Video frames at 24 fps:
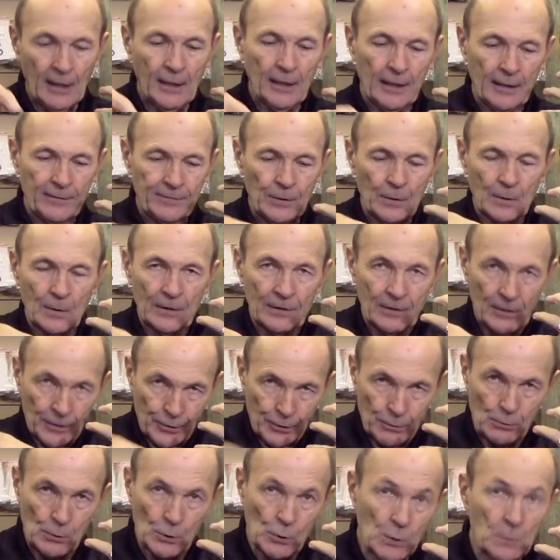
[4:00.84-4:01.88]
If you're in this
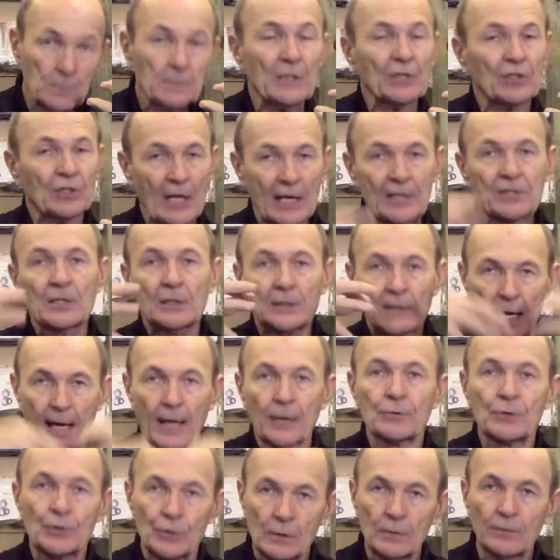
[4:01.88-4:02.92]
room, it takes it
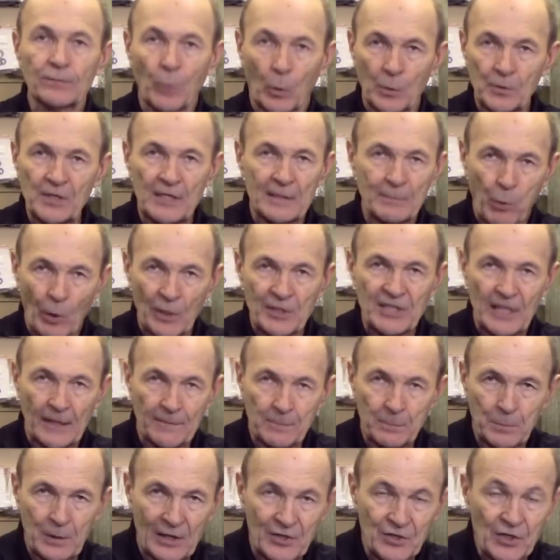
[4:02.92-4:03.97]
down to
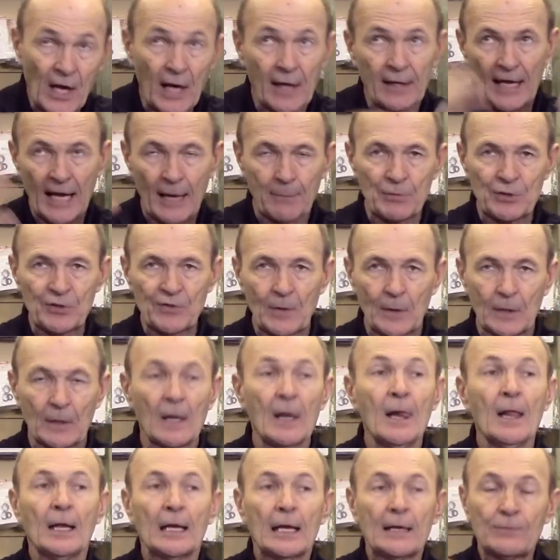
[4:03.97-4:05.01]
14.7 psi, atmospheric.
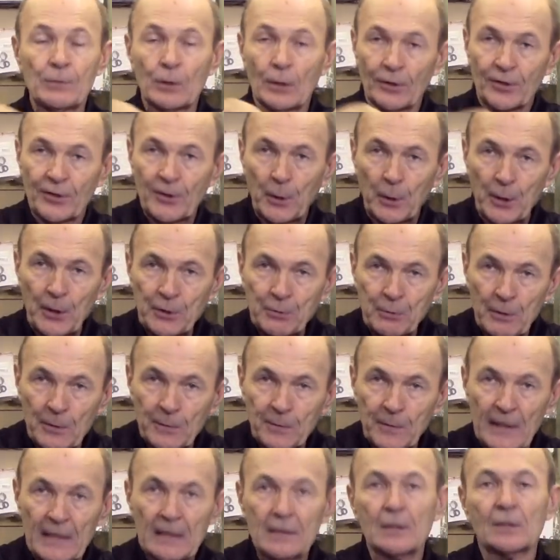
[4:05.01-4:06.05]
If you're at 33
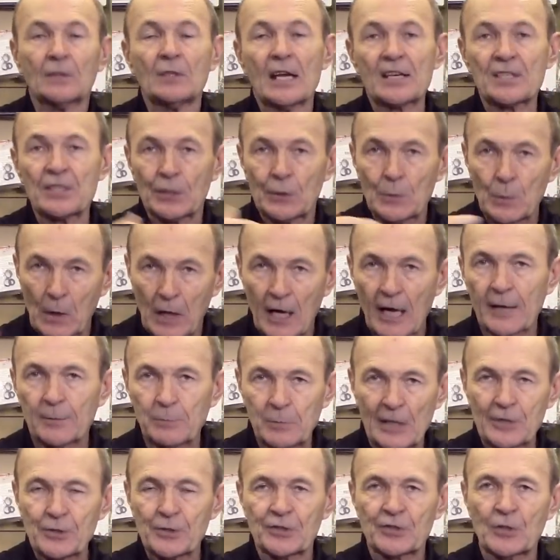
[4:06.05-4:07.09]
feet, it takes it to a higher
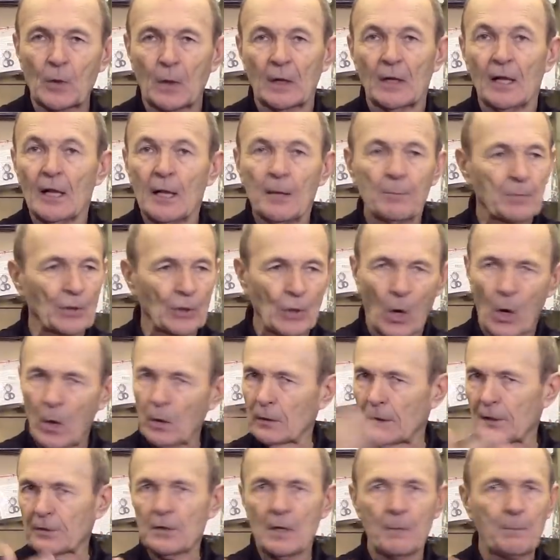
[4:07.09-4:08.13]
pressure, so on. But
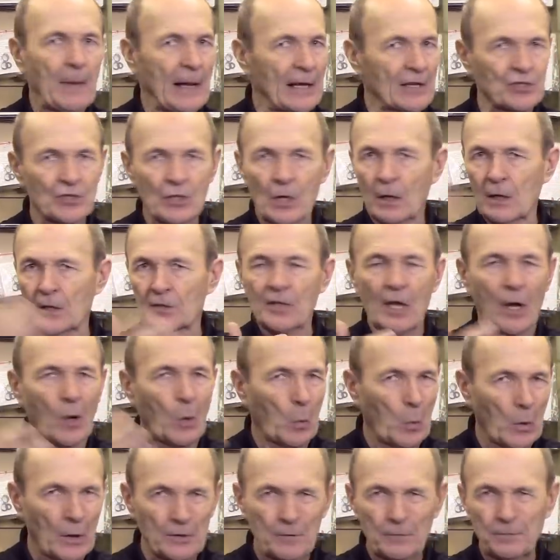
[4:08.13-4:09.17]
all it depends on is that
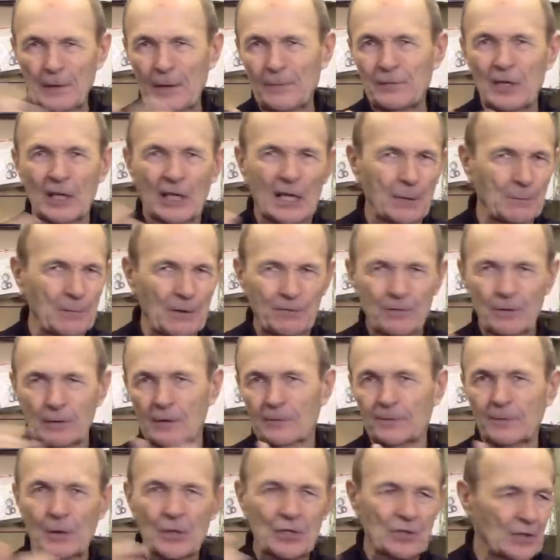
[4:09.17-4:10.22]
150 coming from the
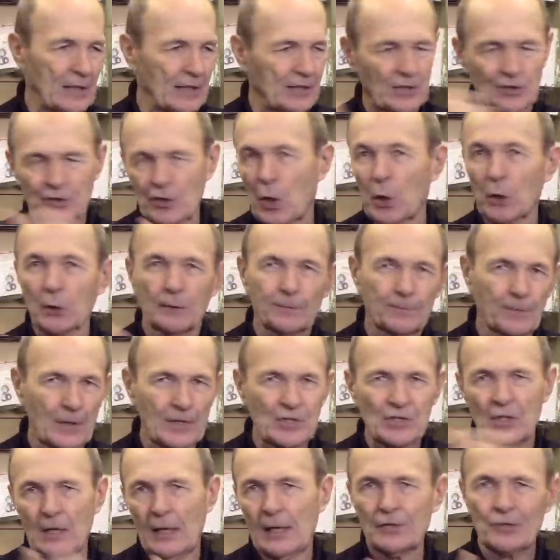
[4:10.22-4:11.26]
first stage. That's all the
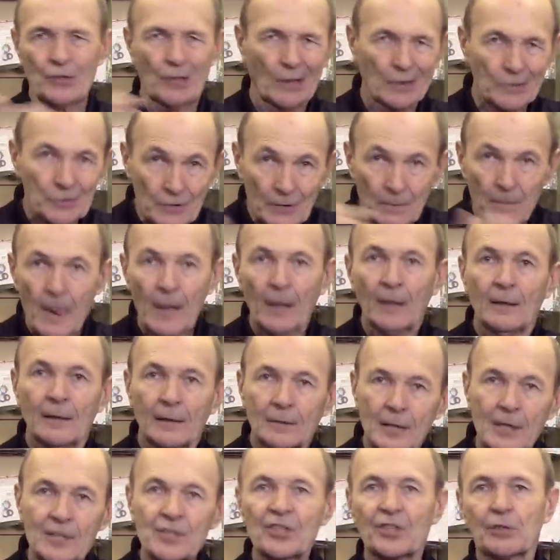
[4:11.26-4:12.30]
first stage does.
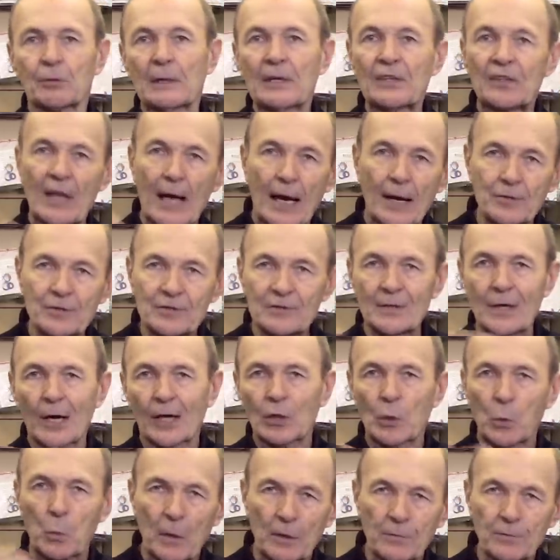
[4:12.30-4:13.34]
It takes 3,000 down
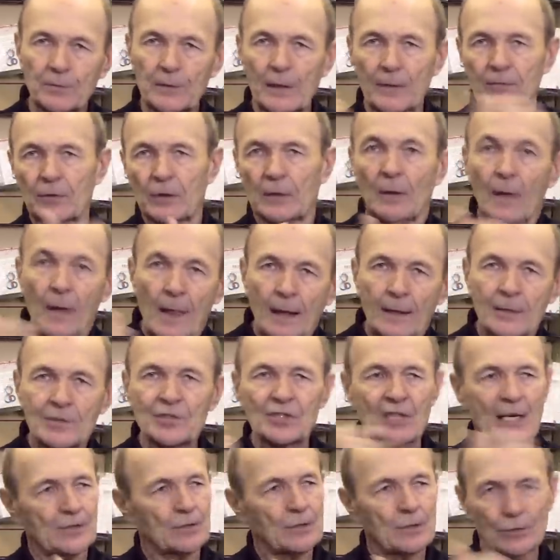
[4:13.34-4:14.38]
to 150 and
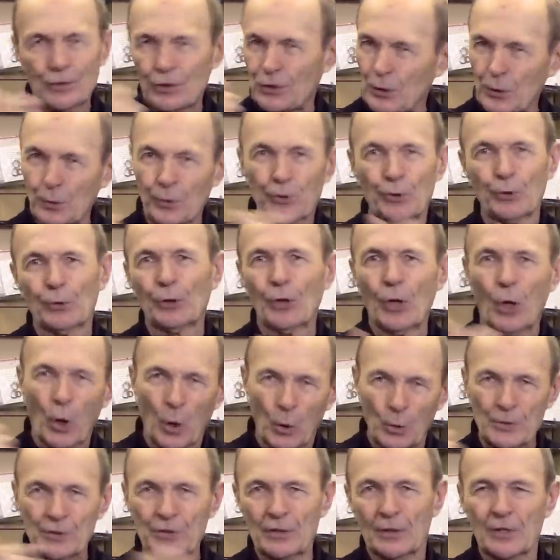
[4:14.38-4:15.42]
sends it to you through the
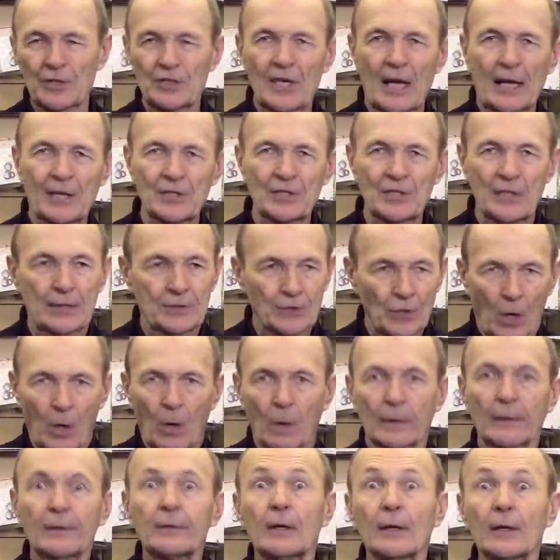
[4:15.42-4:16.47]
hose to the second stage. That's
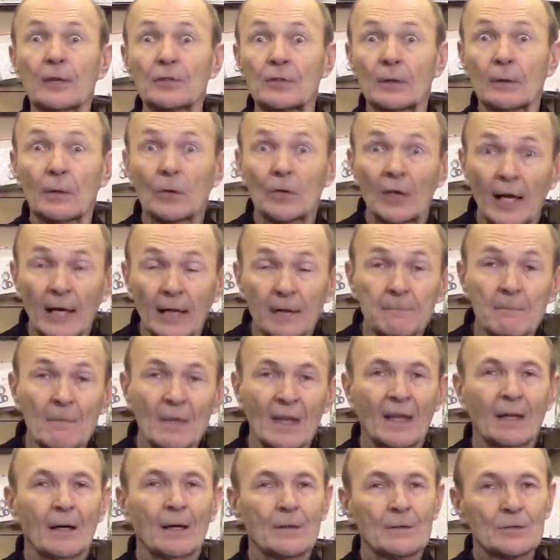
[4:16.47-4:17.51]
all it does, okay?
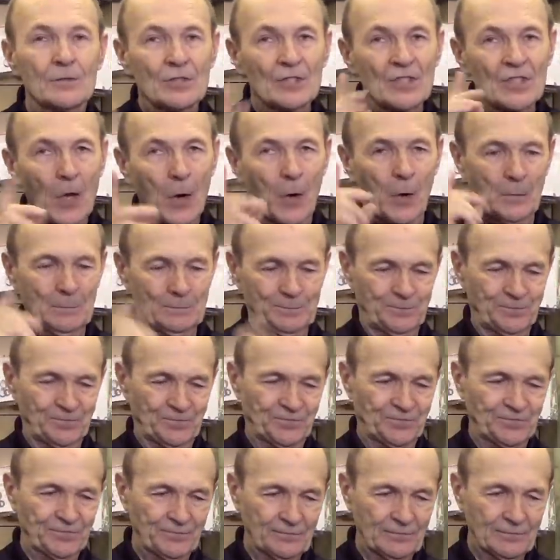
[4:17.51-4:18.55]
So,
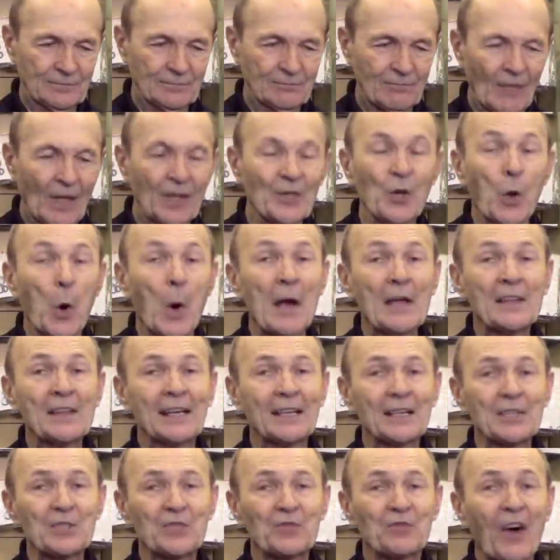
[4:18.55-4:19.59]
knowing that
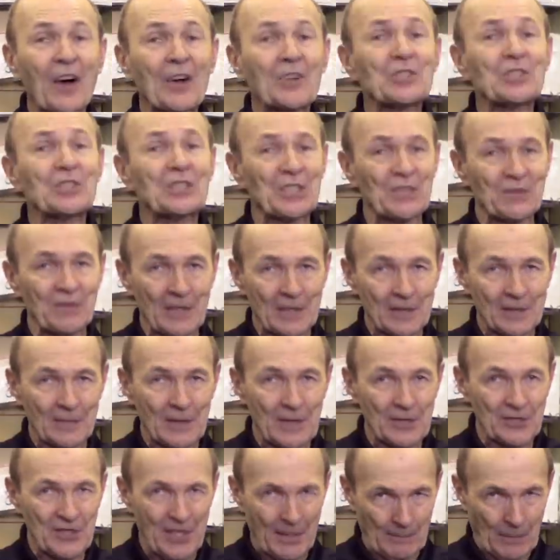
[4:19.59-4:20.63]
its function is very,
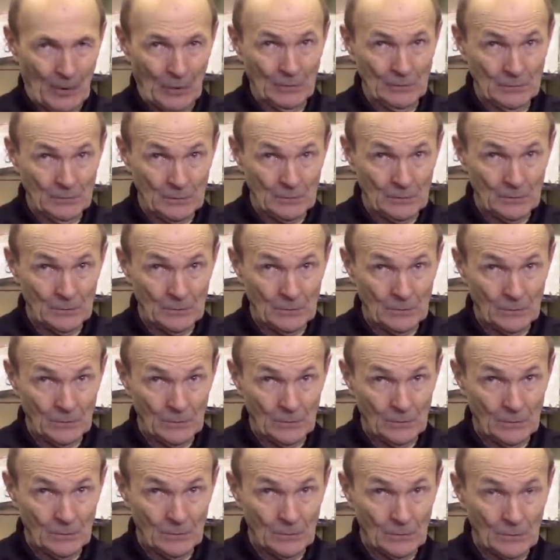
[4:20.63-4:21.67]
very simple,
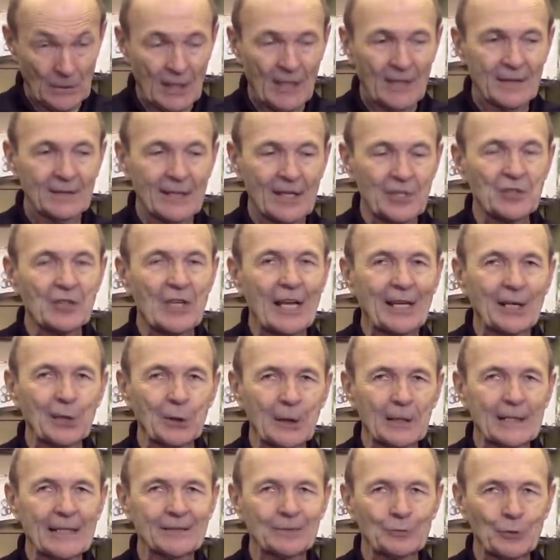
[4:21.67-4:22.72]
let's take a
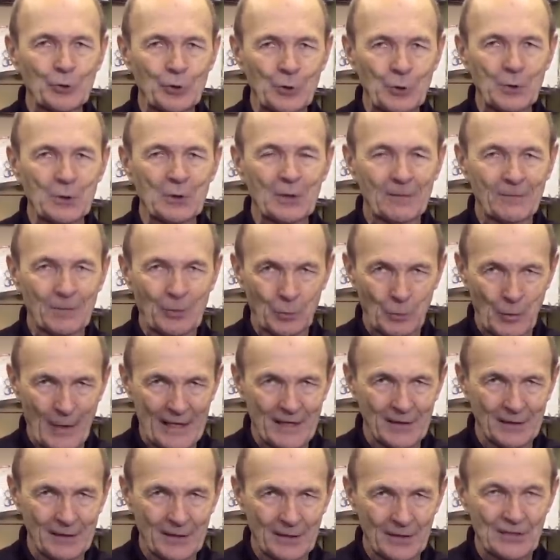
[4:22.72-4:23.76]
look at the two different
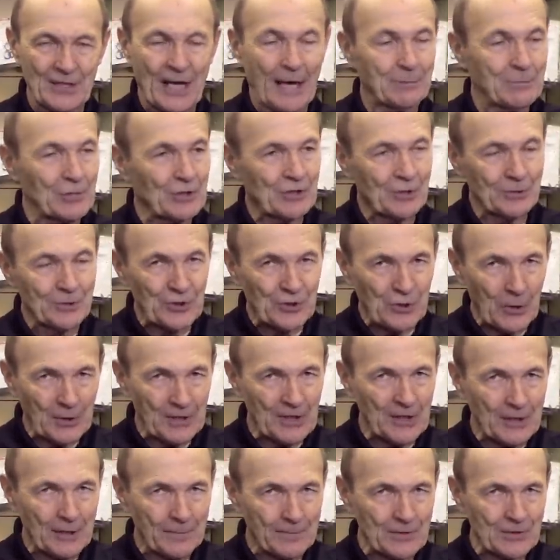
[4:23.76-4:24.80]
regulators. I'm just going to show you
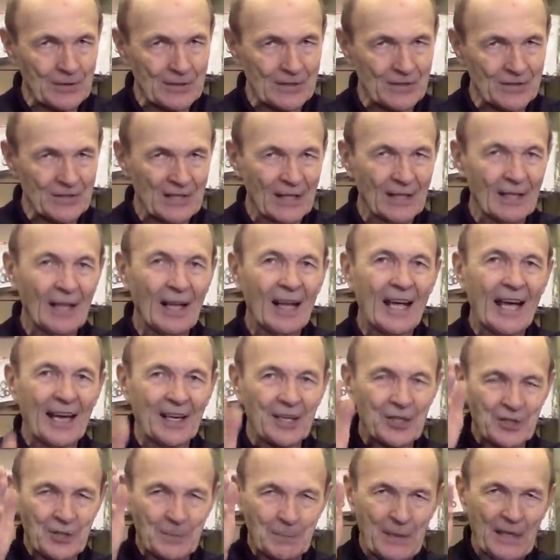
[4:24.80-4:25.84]
the differences and
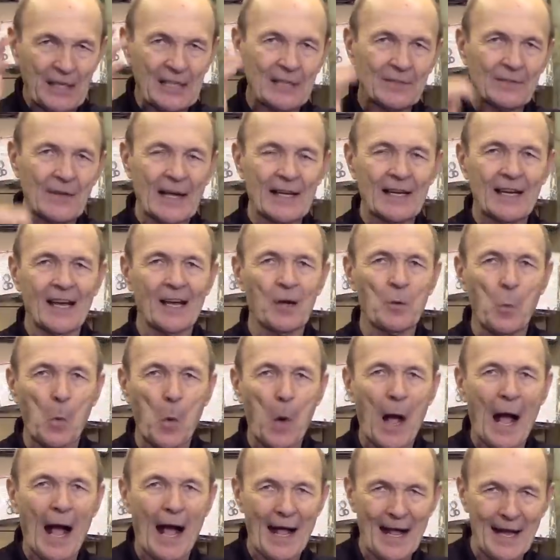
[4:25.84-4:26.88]
explain, if I can,
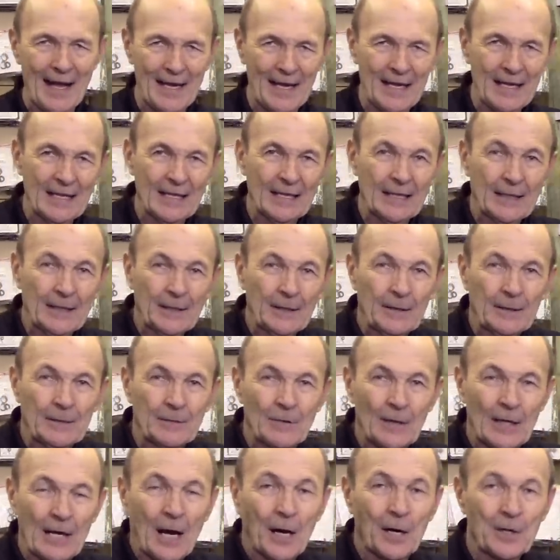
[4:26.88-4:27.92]
why
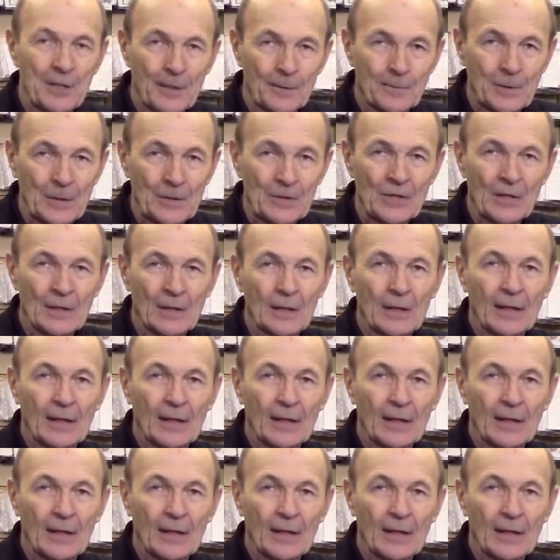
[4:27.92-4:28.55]
they are different.